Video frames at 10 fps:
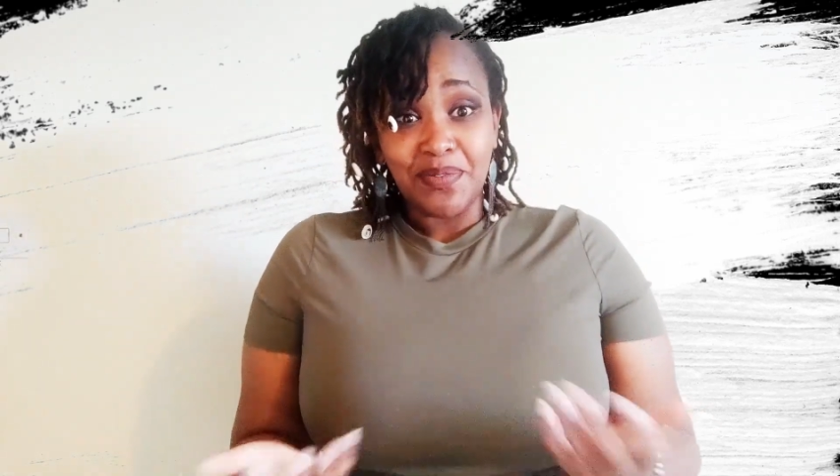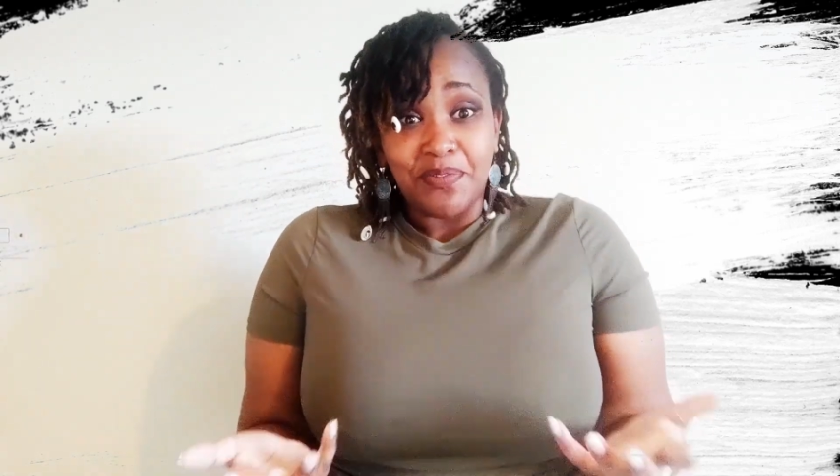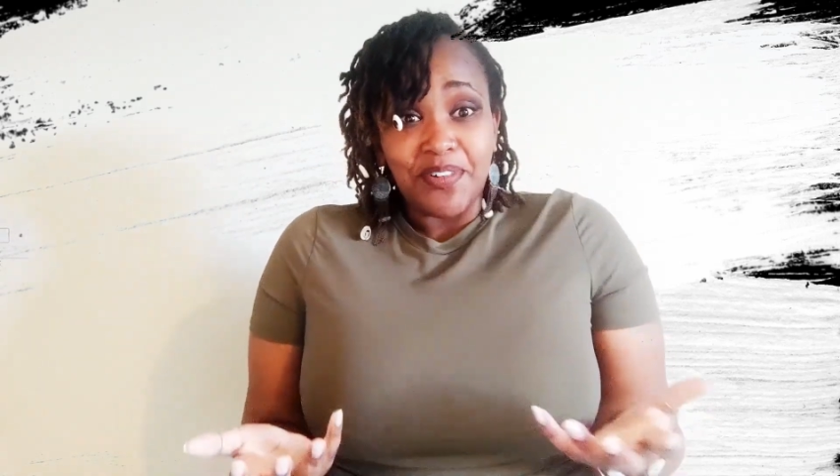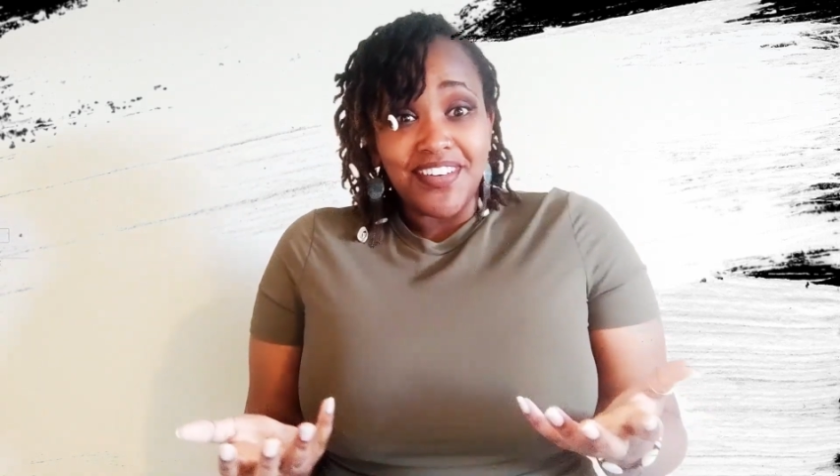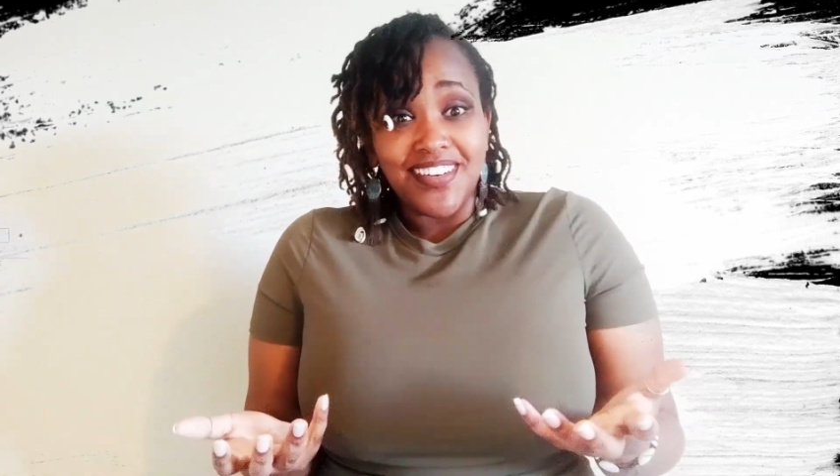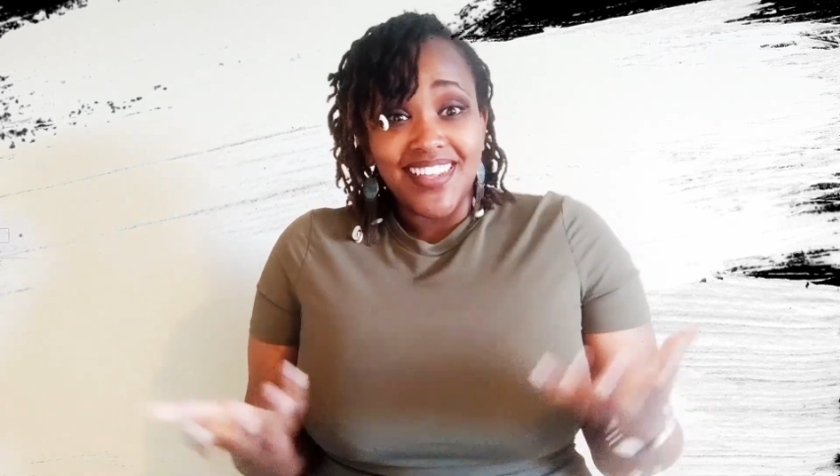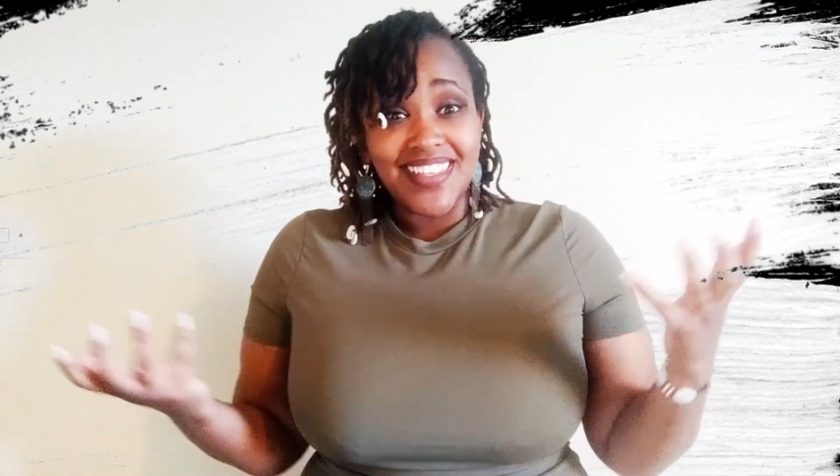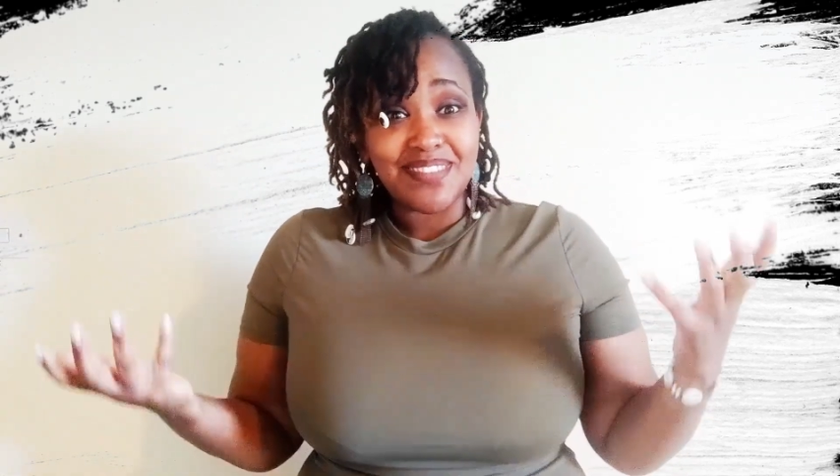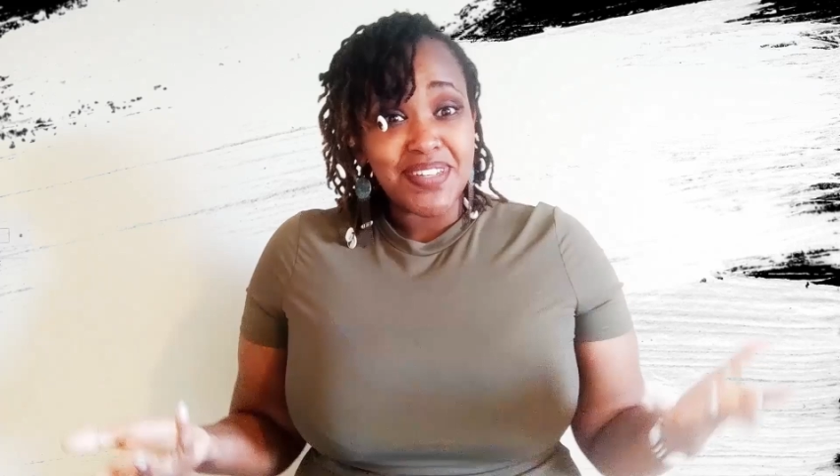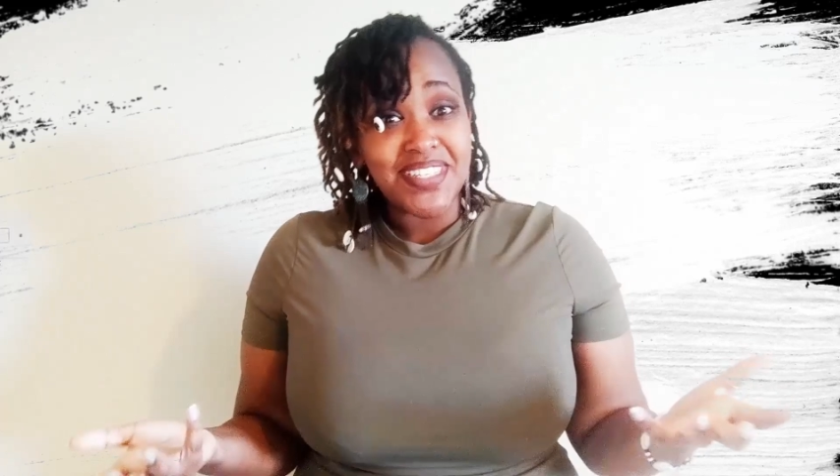What
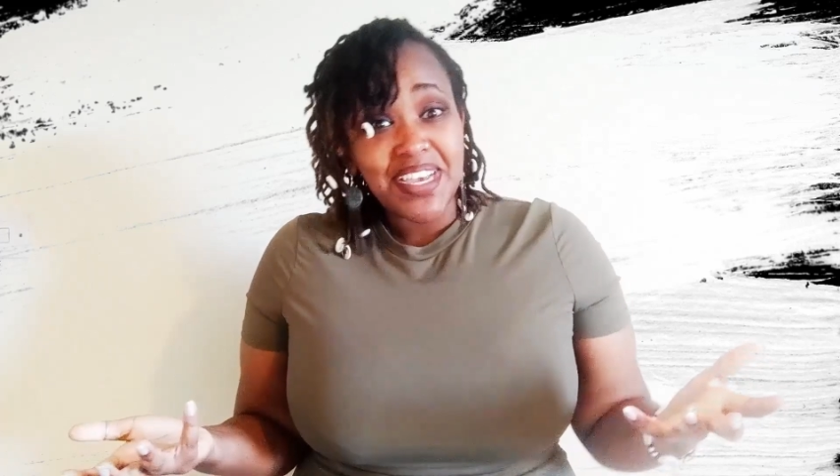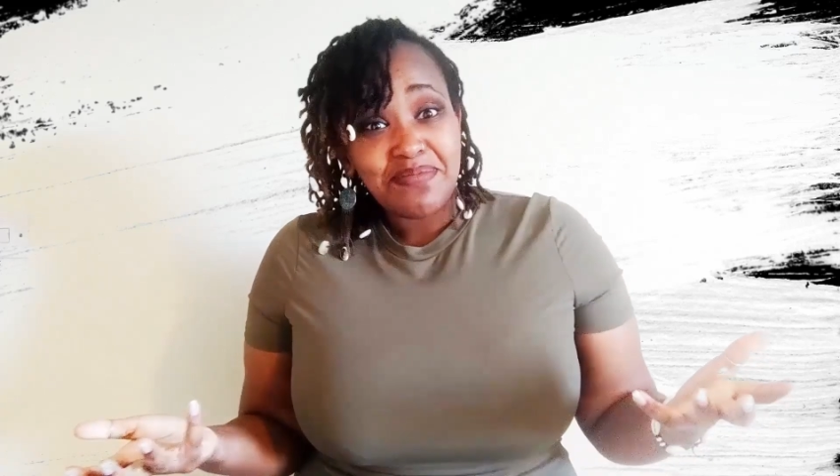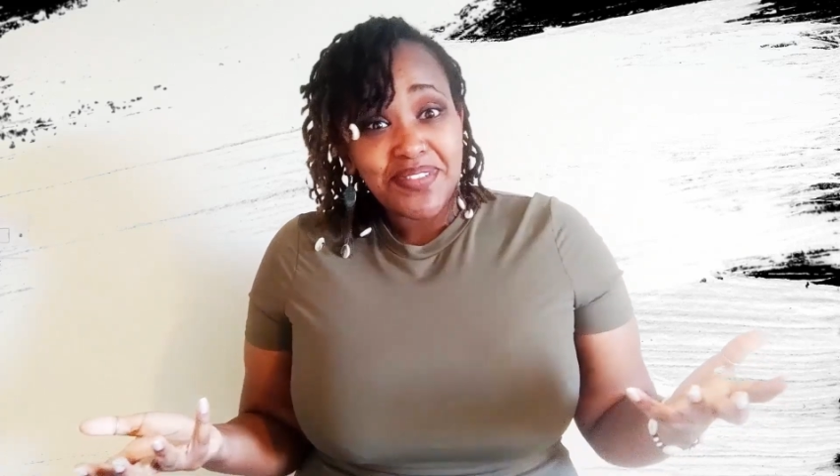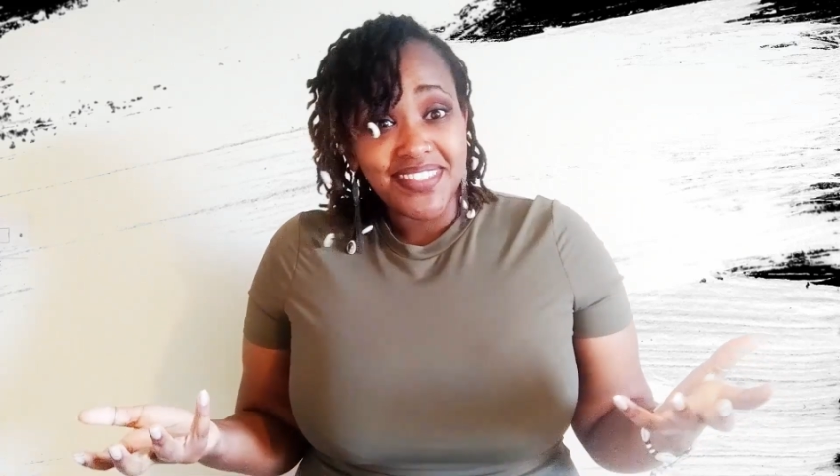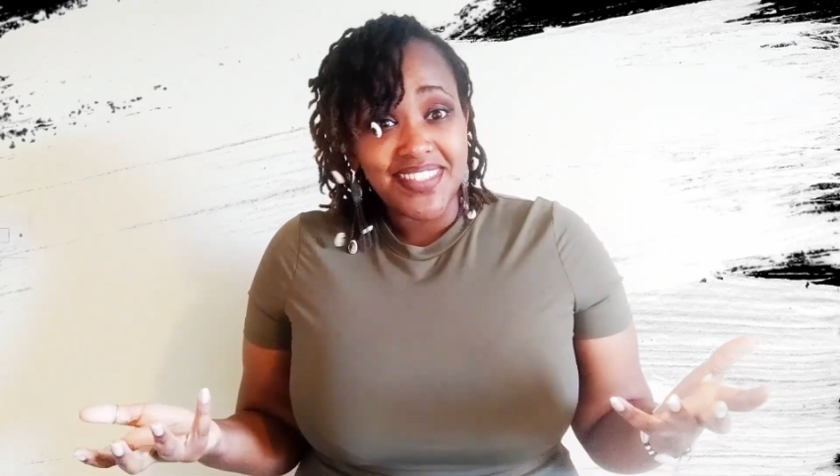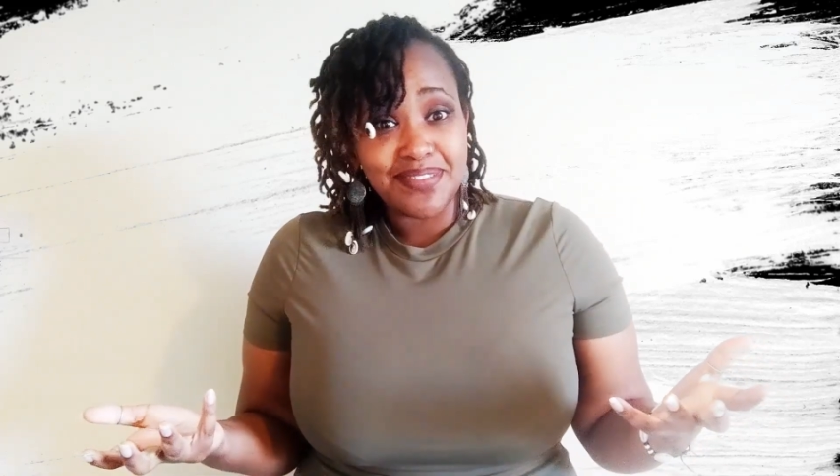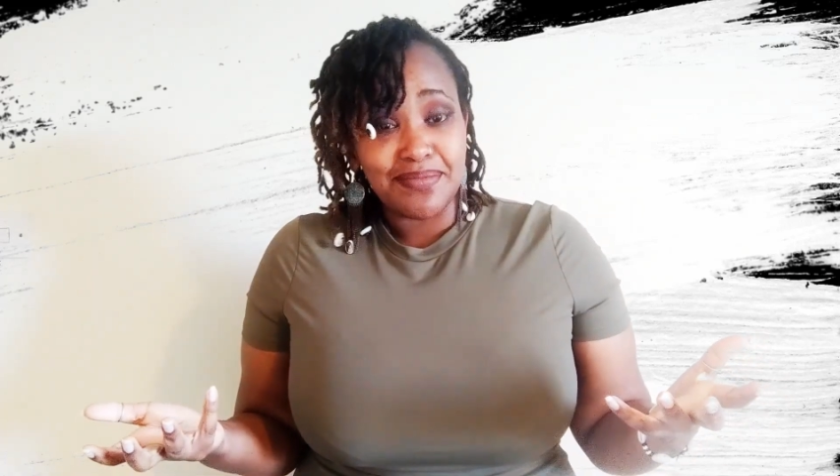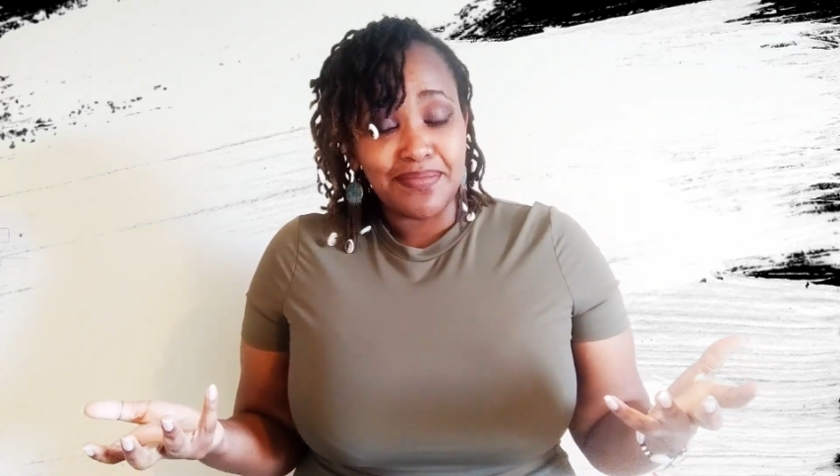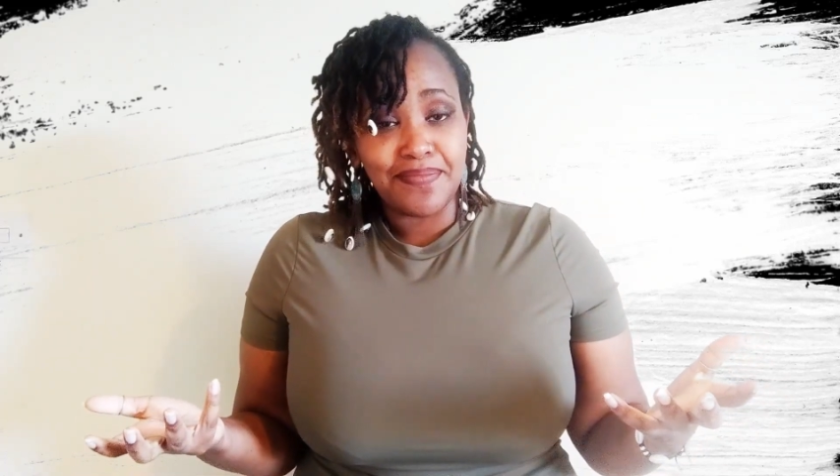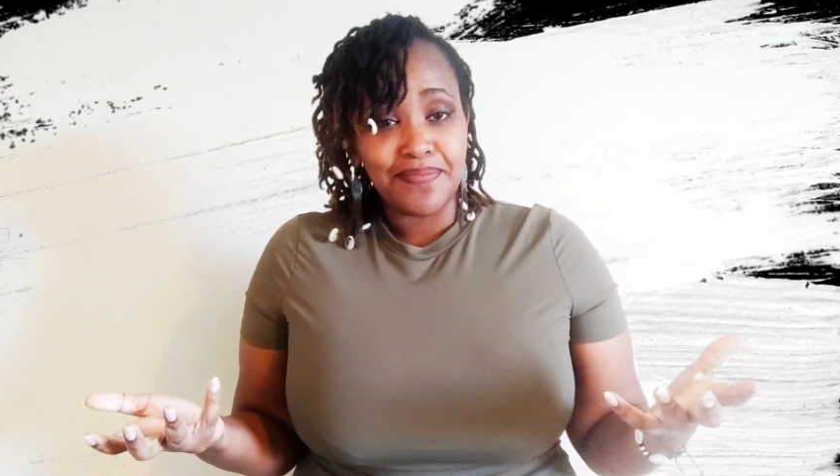is metabolism?